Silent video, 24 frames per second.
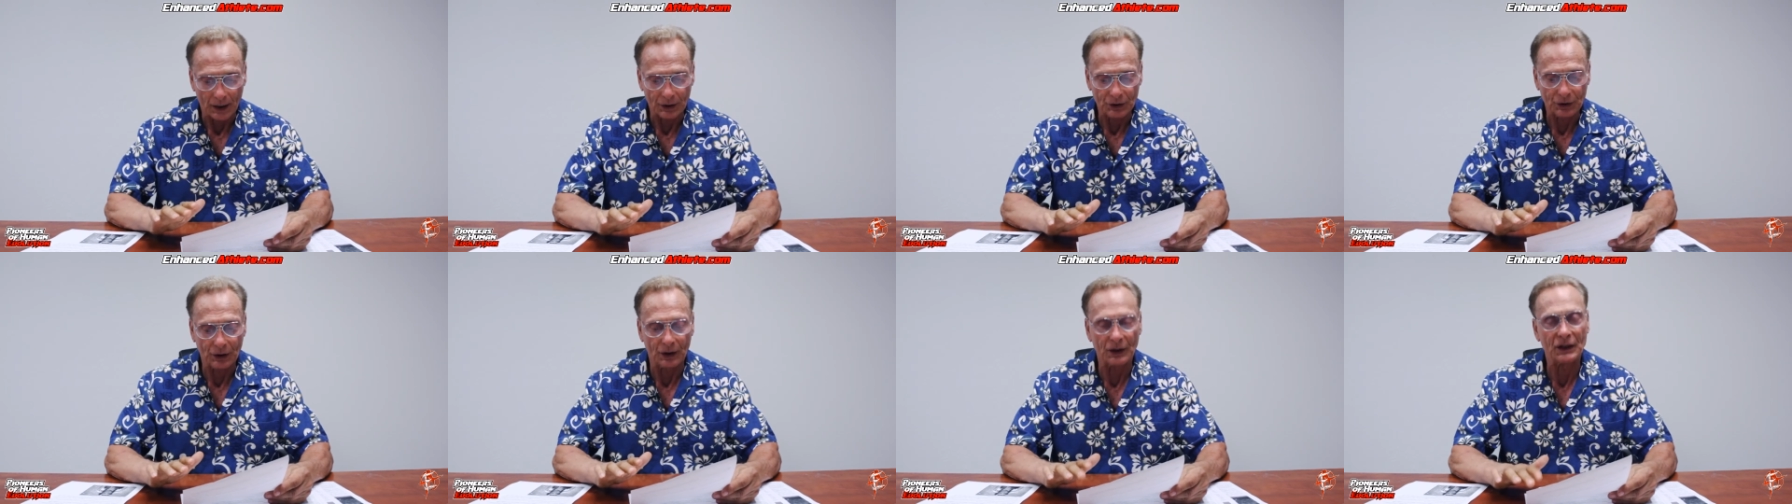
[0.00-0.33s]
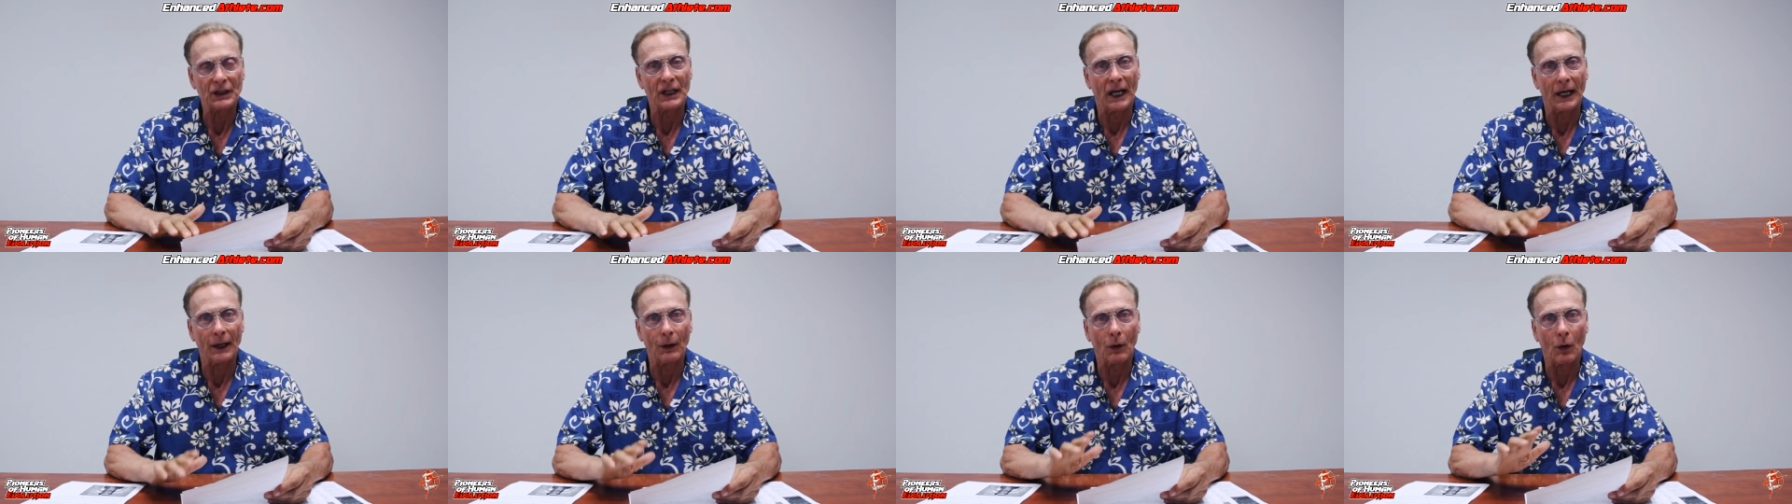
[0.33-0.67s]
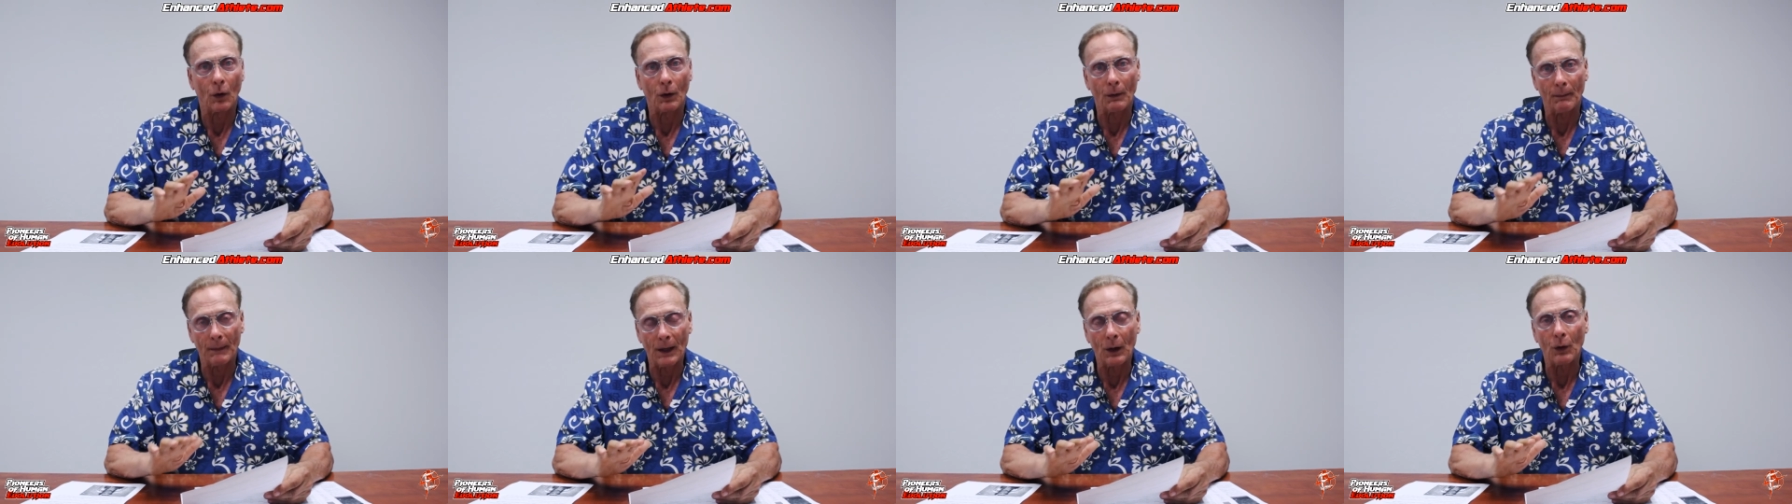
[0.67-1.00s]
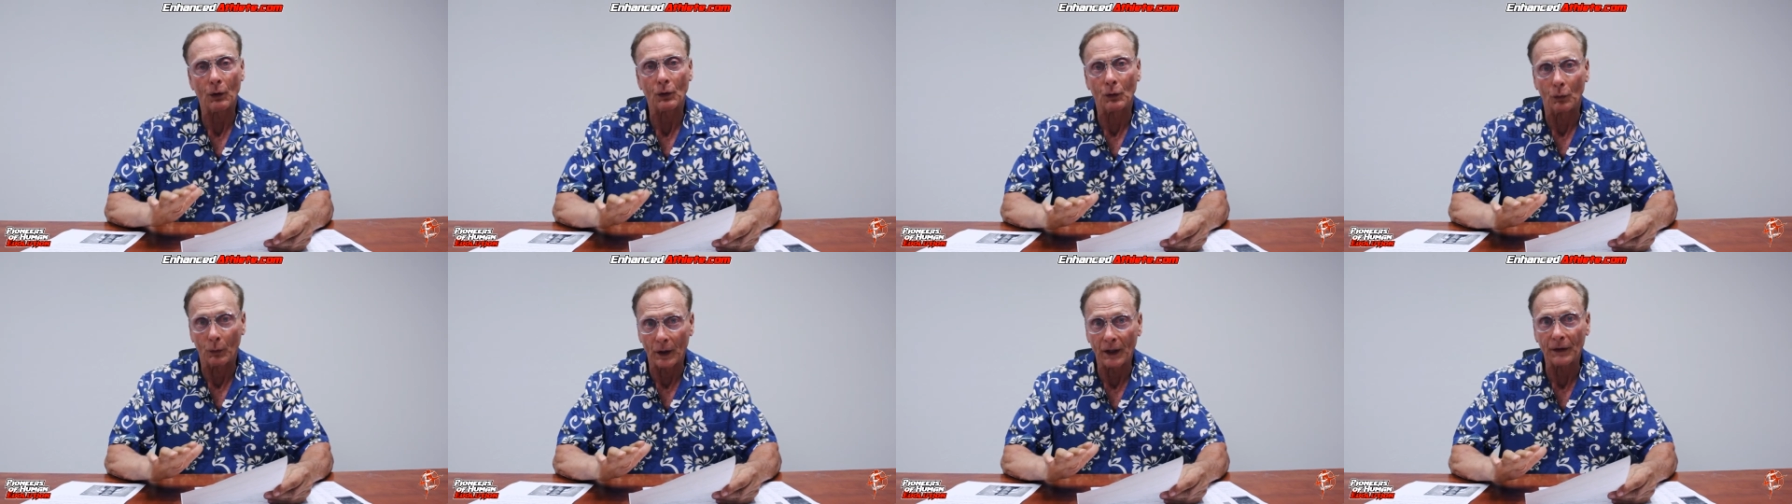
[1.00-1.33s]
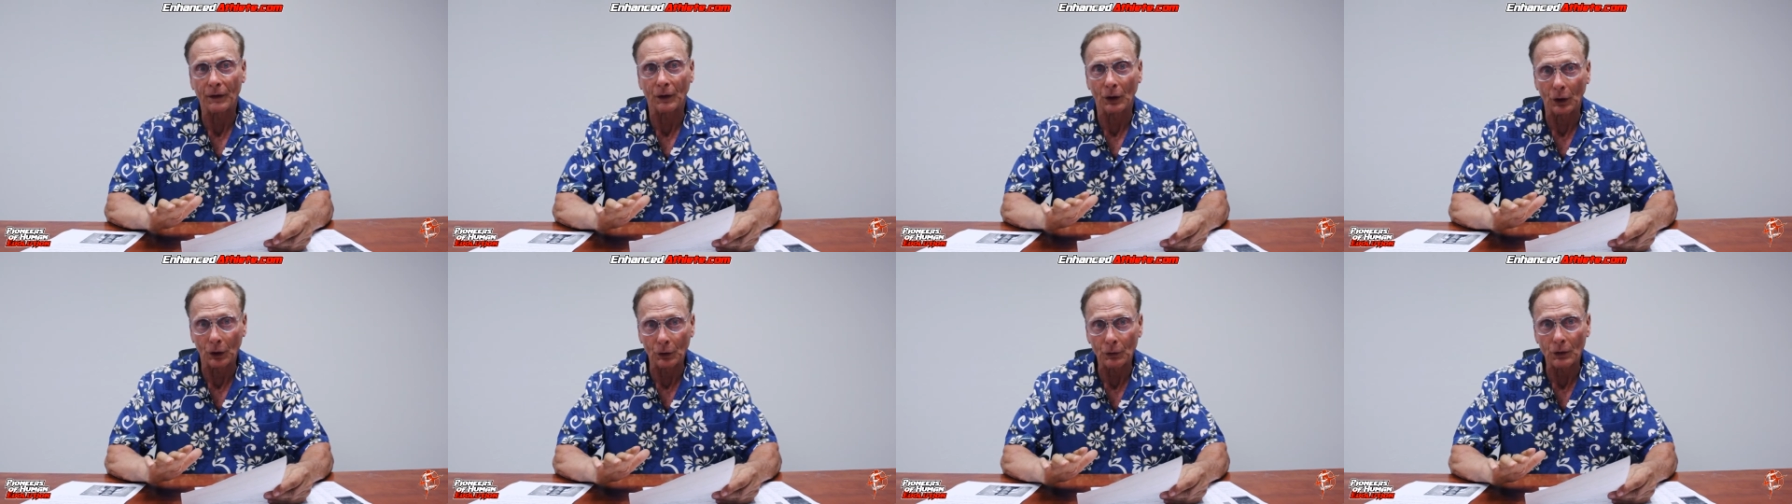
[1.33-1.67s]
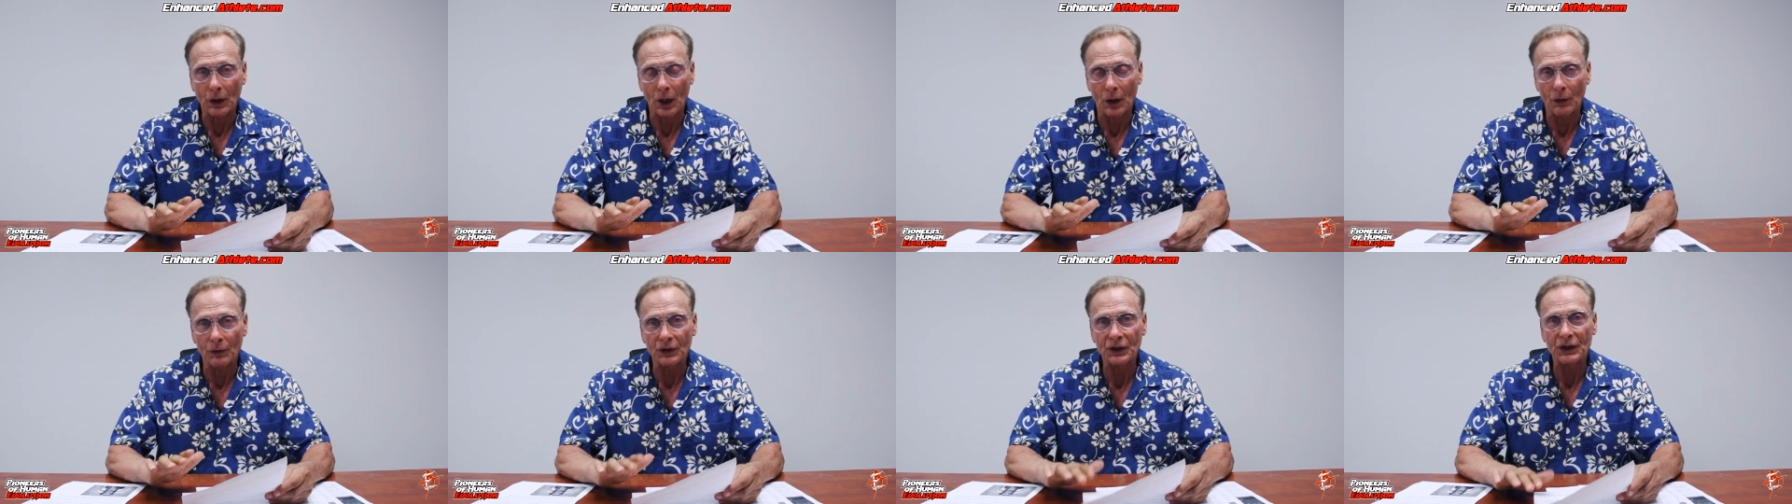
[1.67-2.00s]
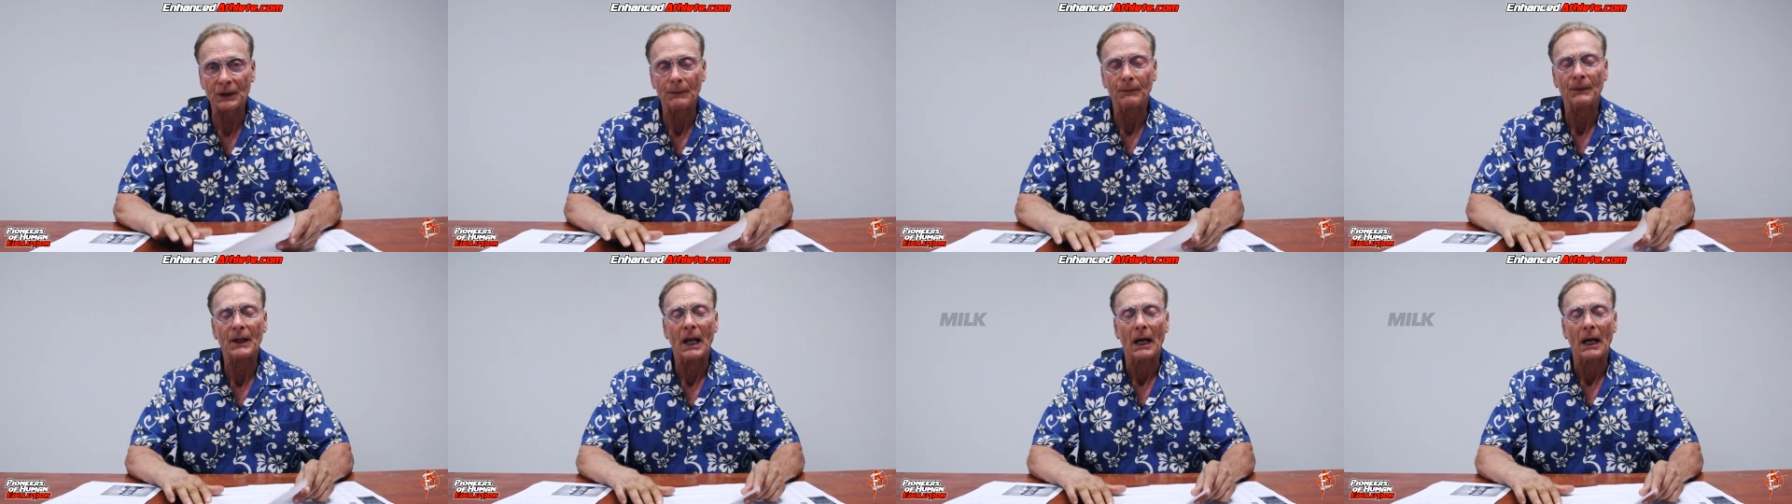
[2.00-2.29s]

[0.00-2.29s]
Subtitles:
should say, or milk with glucose.